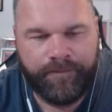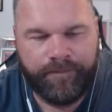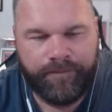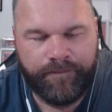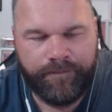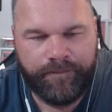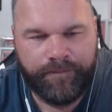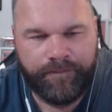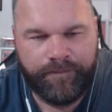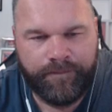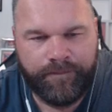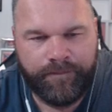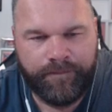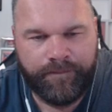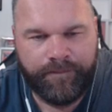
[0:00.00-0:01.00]

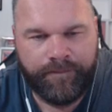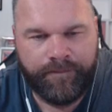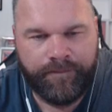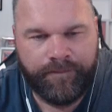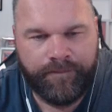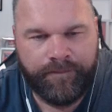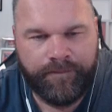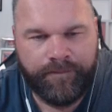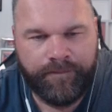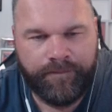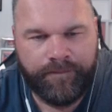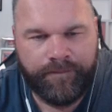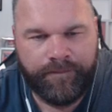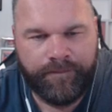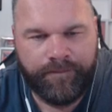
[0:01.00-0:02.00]

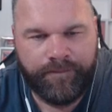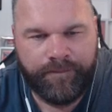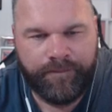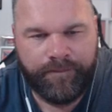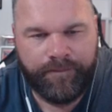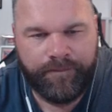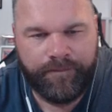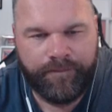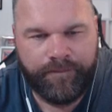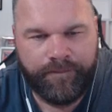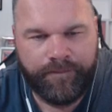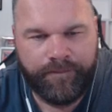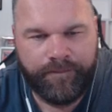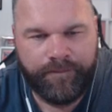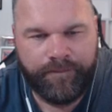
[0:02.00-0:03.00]

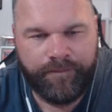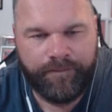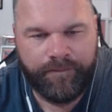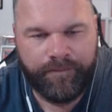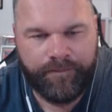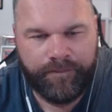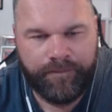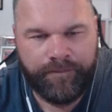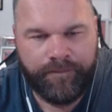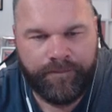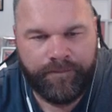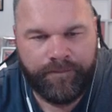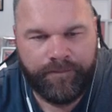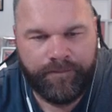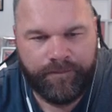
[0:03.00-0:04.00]

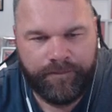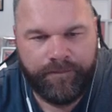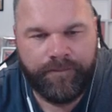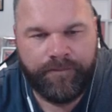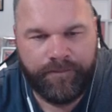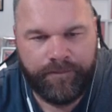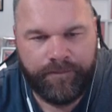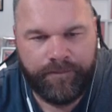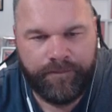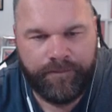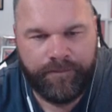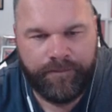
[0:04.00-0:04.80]
The person shown says nothing.